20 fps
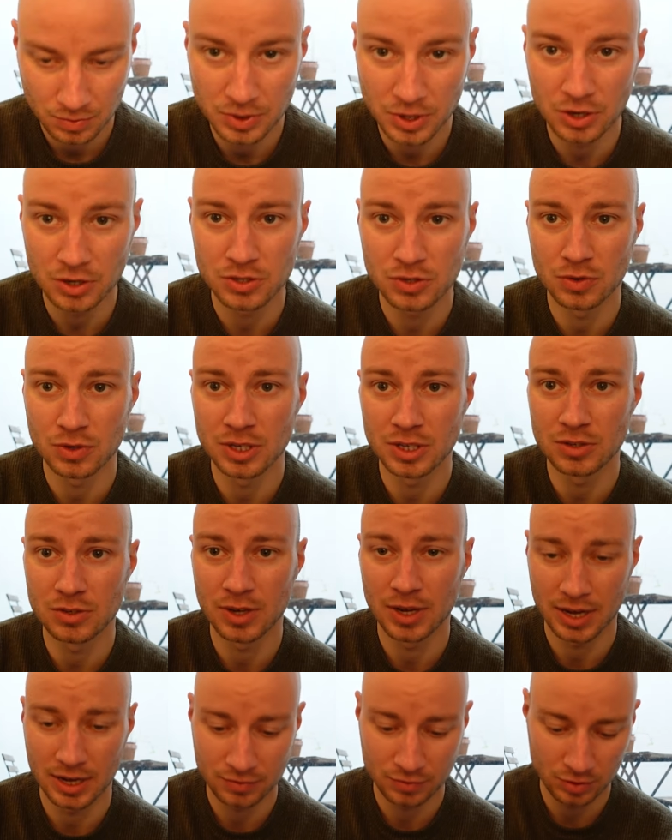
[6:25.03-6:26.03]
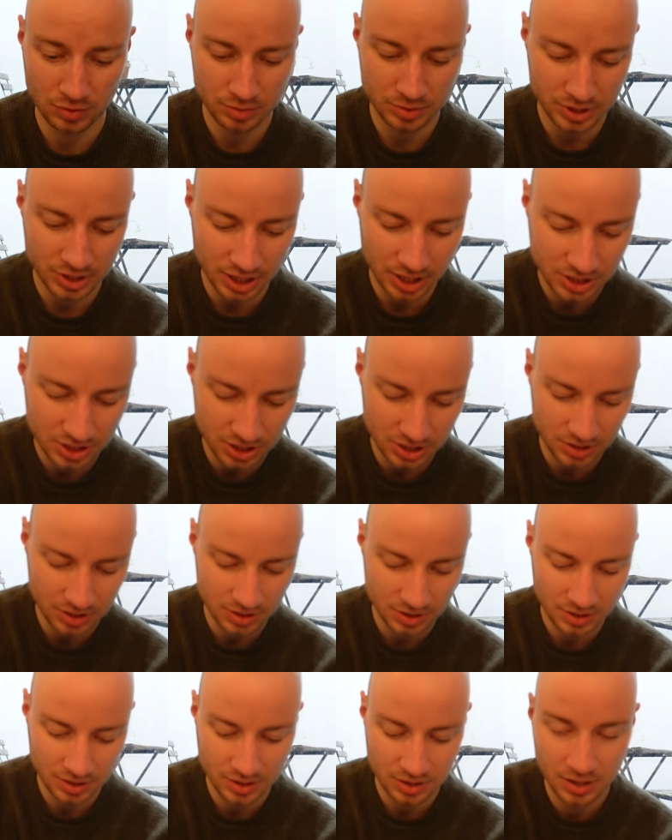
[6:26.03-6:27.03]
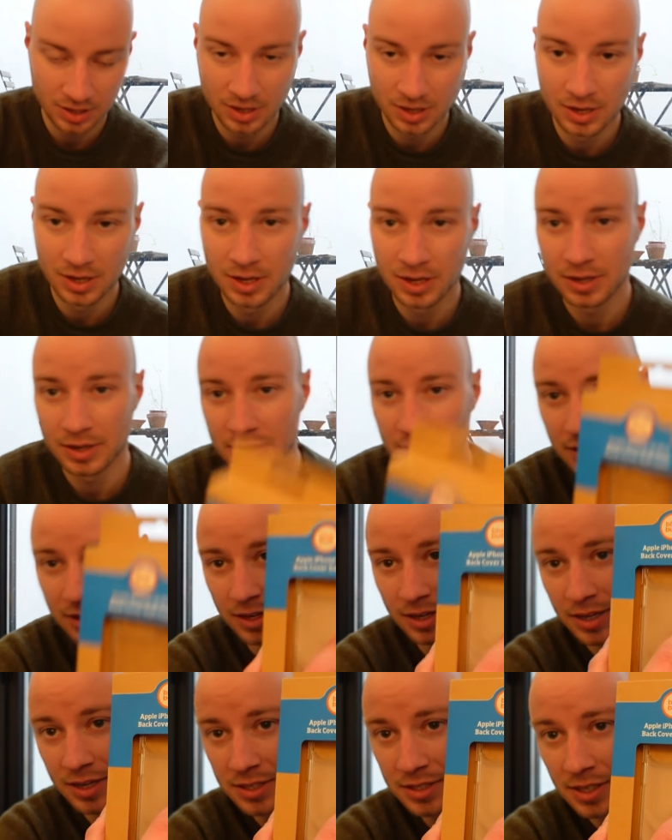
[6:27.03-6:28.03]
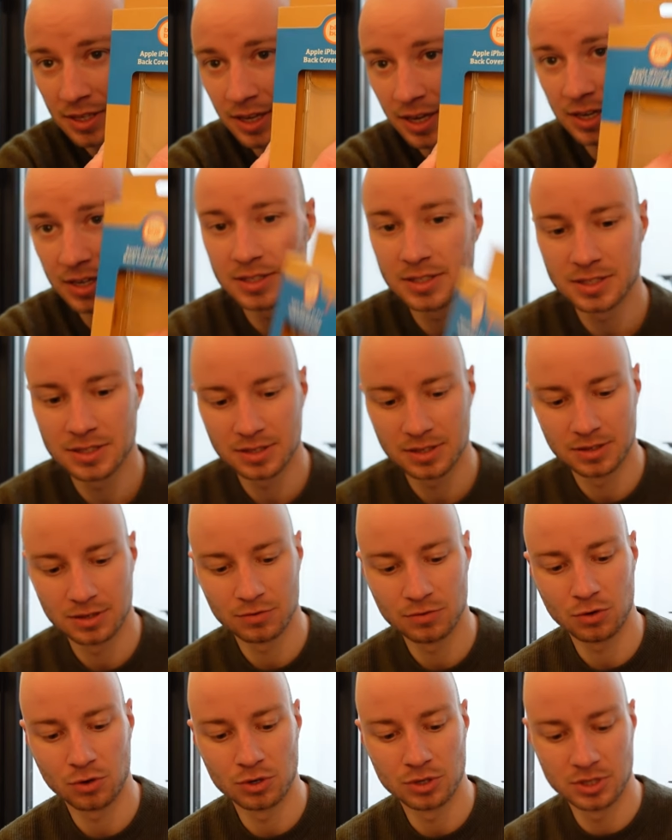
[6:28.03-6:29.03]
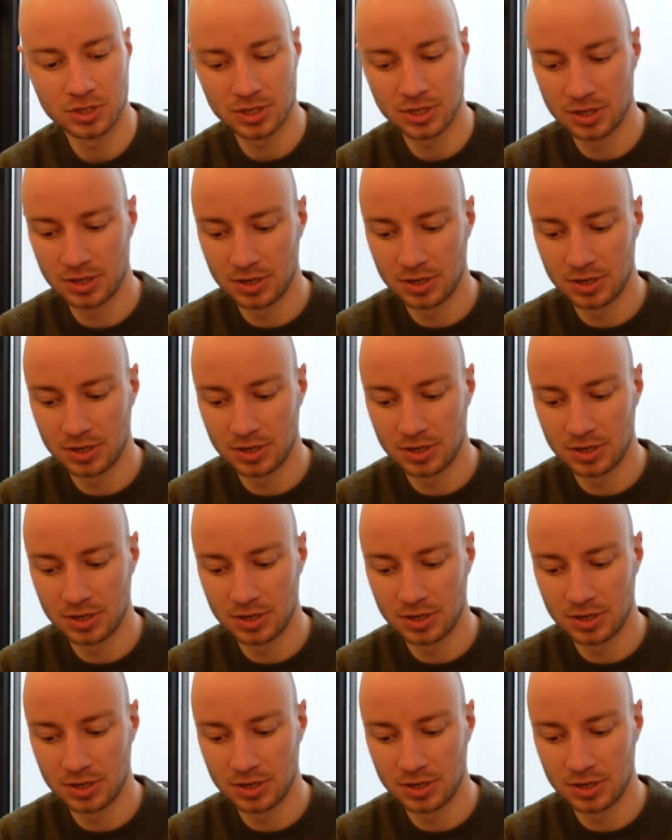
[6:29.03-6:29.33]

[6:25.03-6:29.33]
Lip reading: We also need to add for protection is the case, of course.